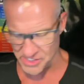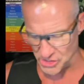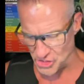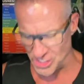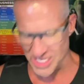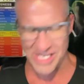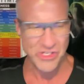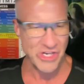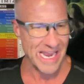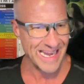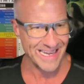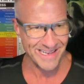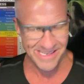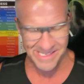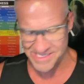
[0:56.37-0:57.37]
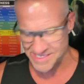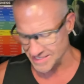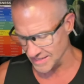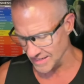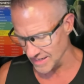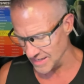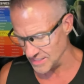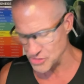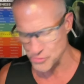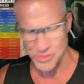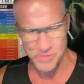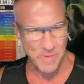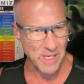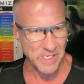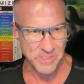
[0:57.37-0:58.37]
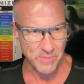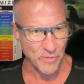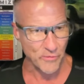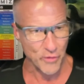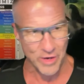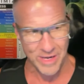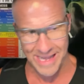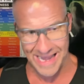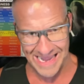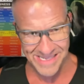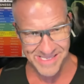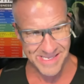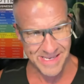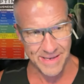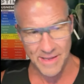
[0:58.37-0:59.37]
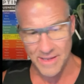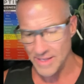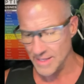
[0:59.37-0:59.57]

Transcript: a GH agonist. Uh, it's responsible for enhancing